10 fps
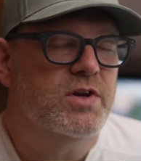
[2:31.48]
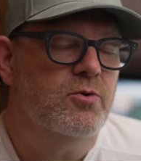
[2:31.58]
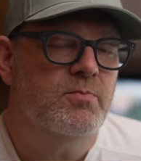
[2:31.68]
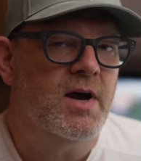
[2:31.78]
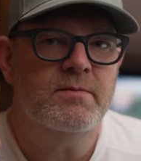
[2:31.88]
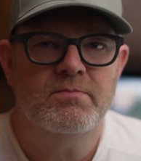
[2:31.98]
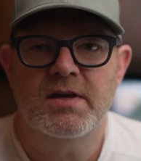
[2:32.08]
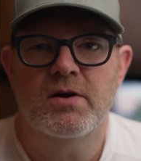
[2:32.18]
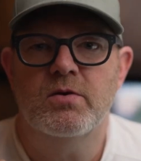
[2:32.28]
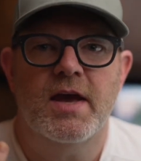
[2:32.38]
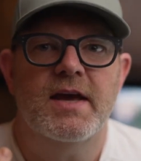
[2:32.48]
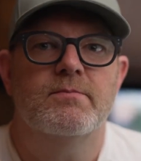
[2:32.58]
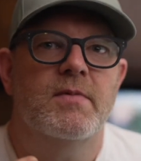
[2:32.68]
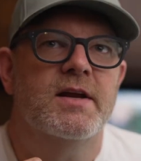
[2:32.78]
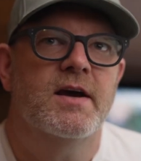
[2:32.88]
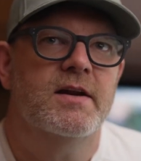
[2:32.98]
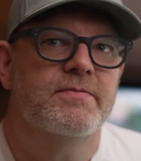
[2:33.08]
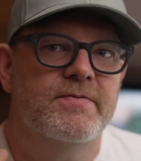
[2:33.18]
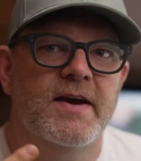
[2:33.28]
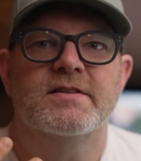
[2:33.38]
might be okay. It might not
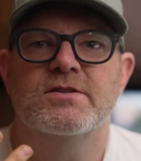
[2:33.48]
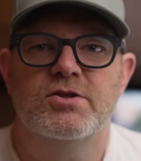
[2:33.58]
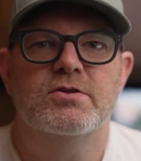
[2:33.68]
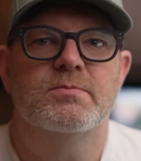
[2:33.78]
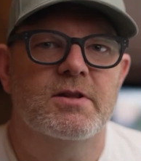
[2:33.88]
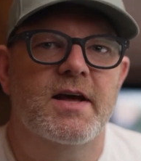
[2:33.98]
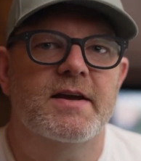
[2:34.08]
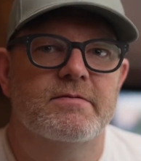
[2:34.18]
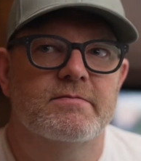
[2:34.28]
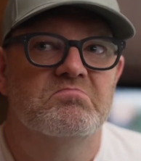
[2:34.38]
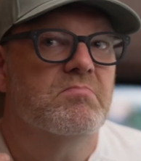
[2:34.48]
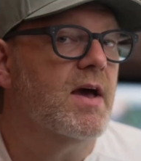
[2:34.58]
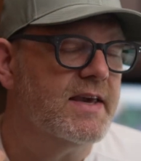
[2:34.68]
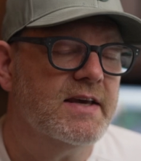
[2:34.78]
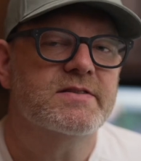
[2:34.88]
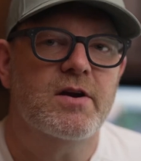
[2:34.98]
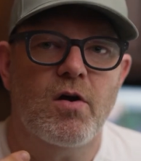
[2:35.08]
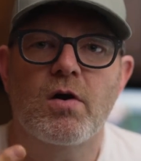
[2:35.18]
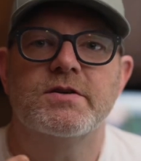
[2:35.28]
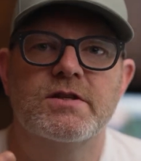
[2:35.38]
affect its usable life. I guess there
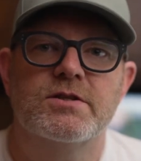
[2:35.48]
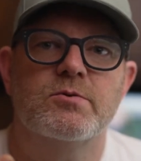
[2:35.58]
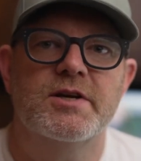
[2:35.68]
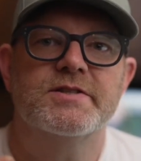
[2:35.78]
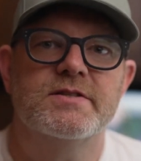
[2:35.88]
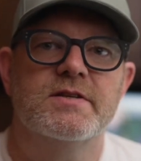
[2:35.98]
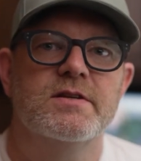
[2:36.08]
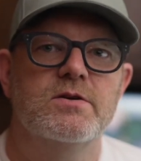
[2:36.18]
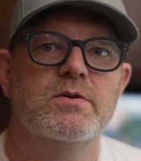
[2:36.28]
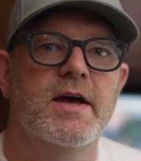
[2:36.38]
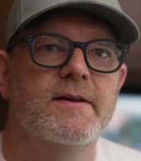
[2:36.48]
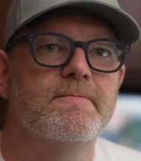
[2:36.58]
are situations that do that.